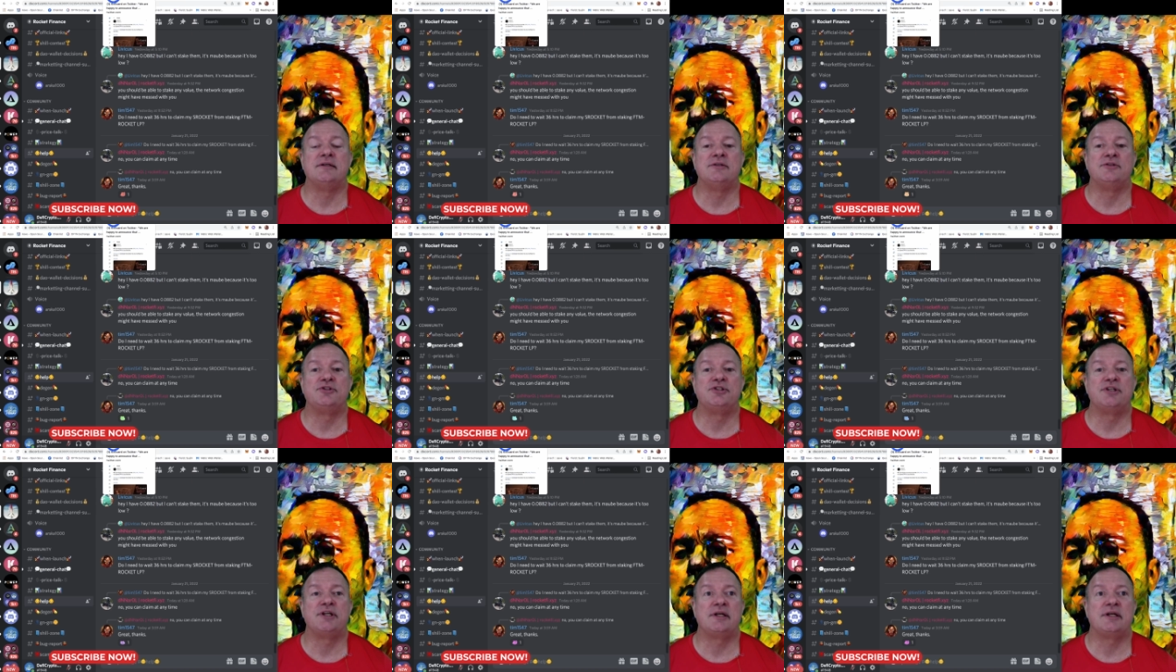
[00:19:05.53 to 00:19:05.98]

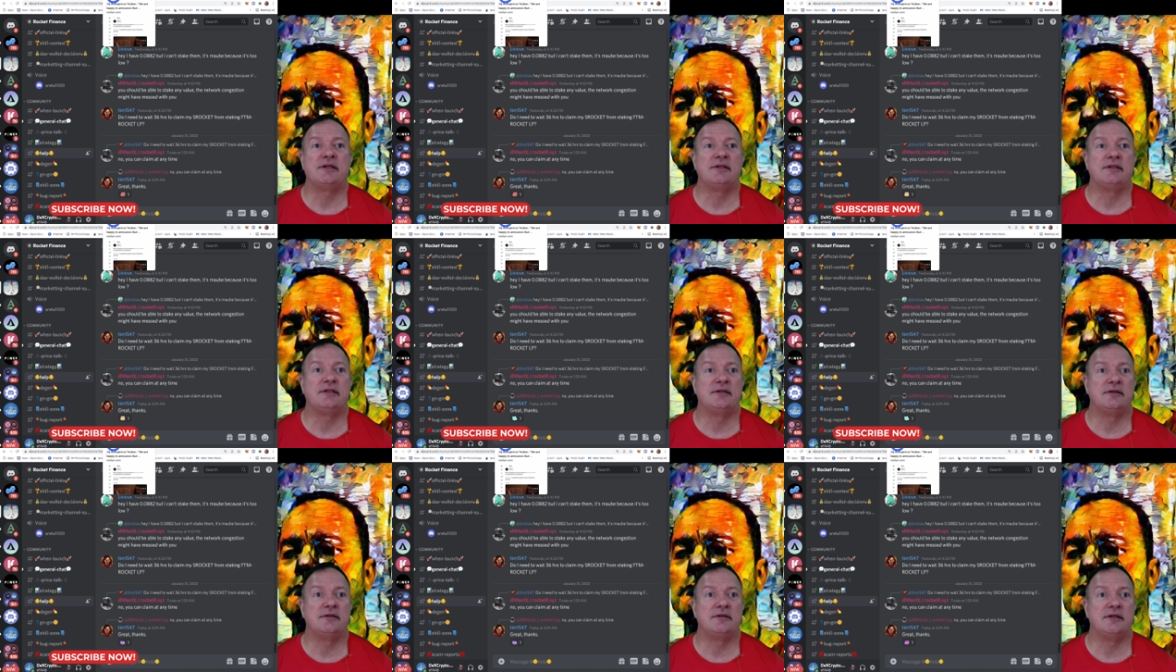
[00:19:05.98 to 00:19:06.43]
check out
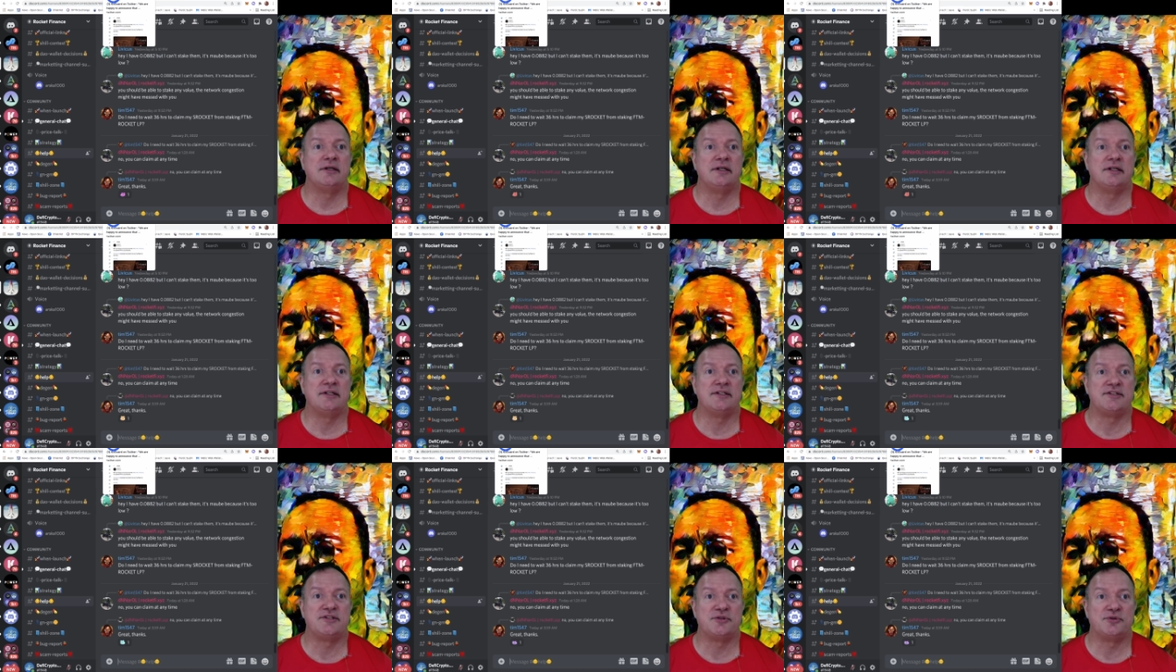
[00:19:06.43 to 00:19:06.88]

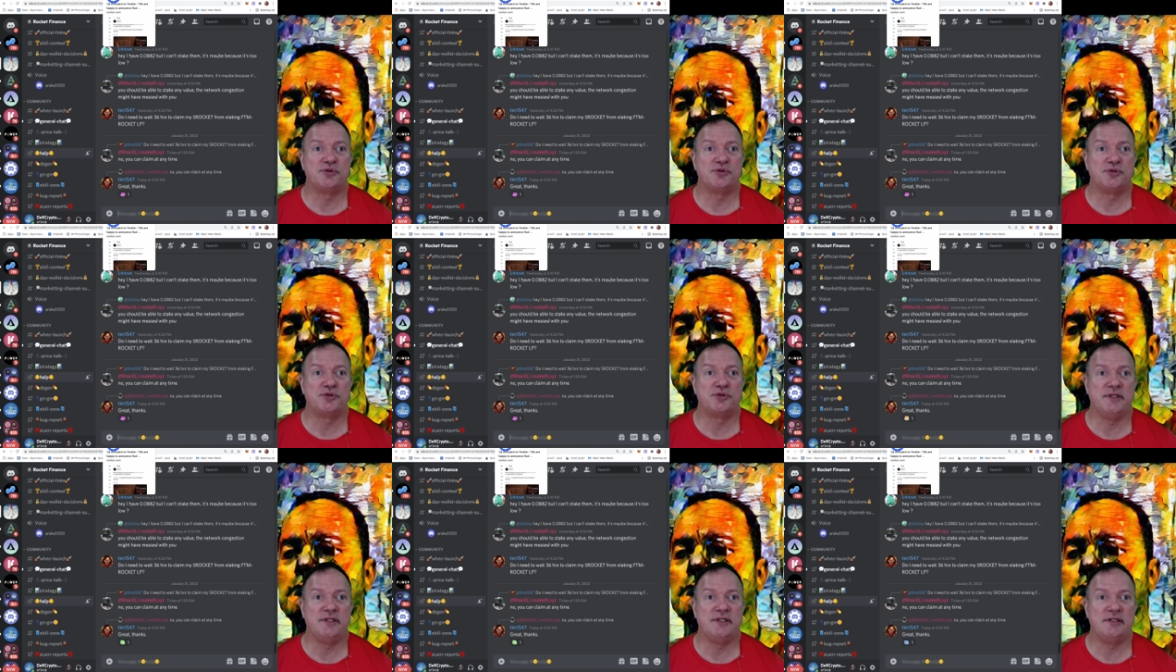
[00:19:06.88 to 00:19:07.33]
their social
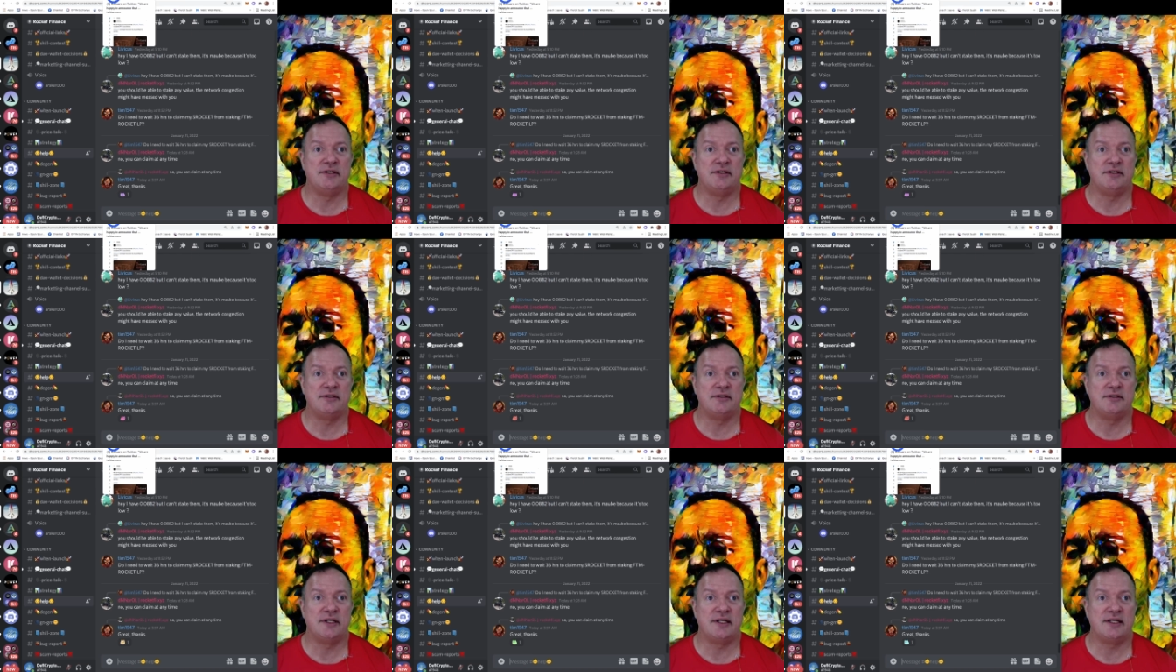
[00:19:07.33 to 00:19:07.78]

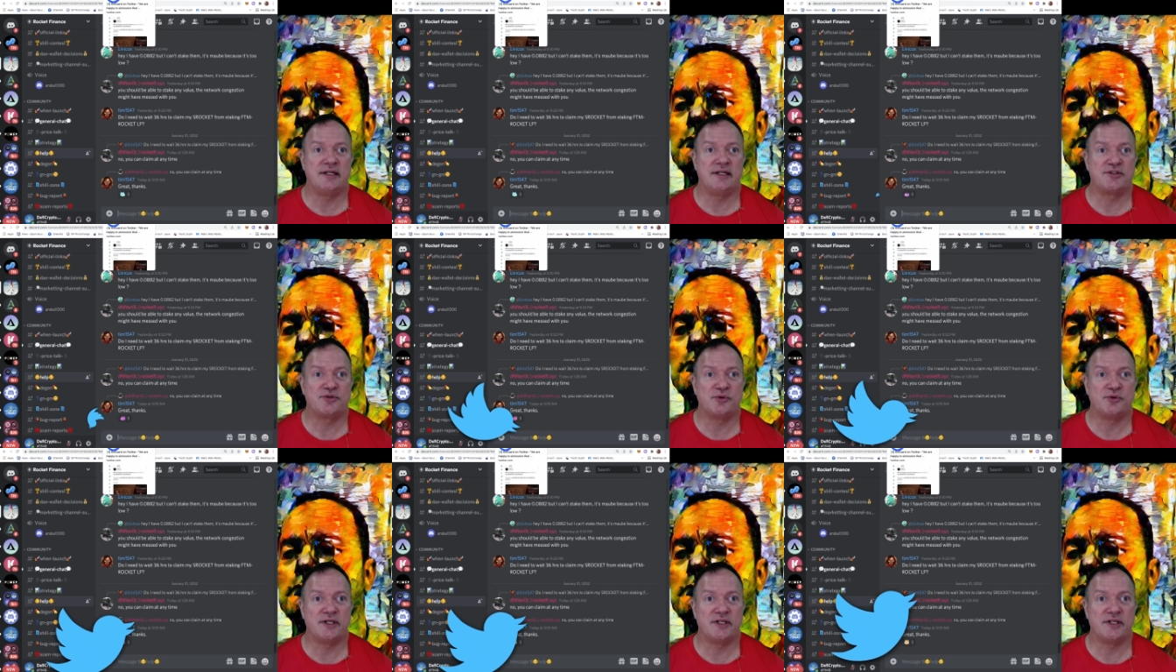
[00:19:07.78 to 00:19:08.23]
media, ask
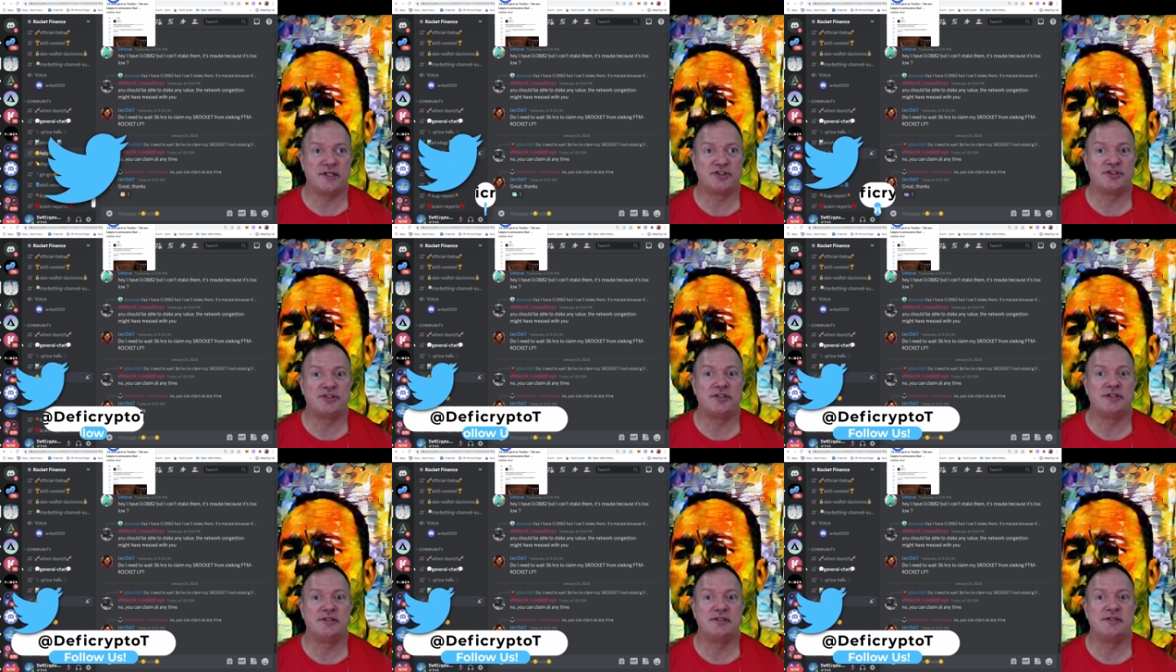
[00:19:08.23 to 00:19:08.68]

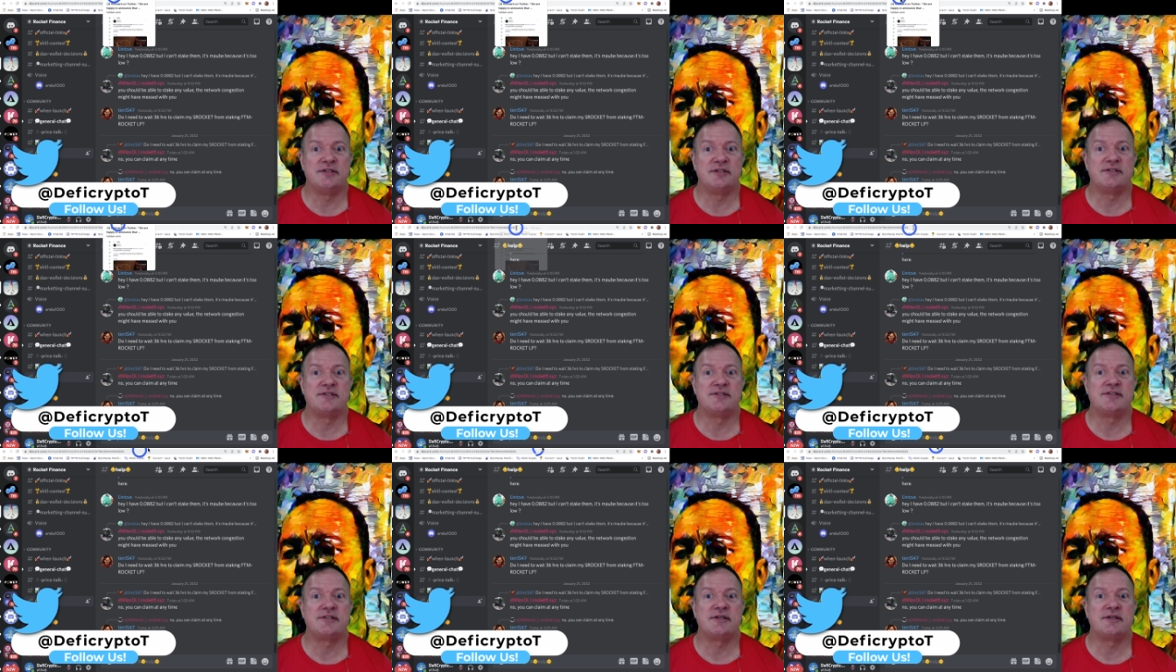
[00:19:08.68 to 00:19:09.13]

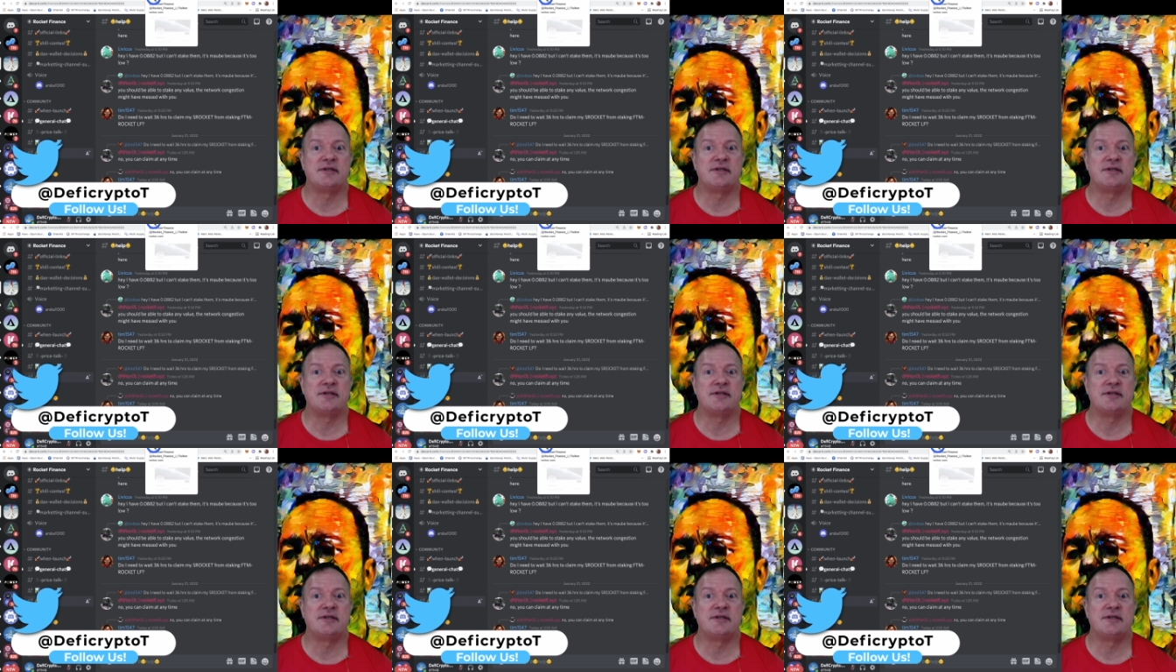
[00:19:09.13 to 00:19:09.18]
questions,